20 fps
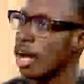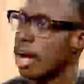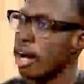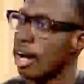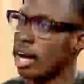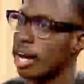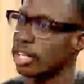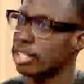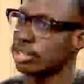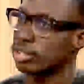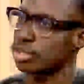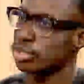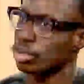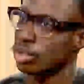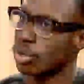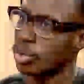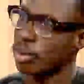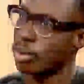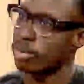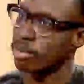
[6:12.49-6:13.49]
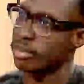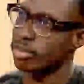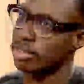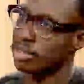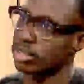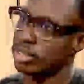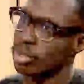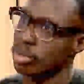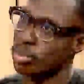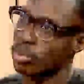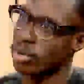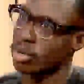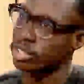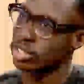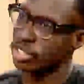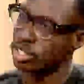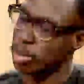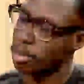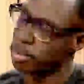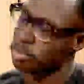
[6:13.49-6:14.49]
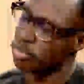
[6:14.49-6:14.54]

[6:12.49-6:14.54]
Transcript: And so the World Economic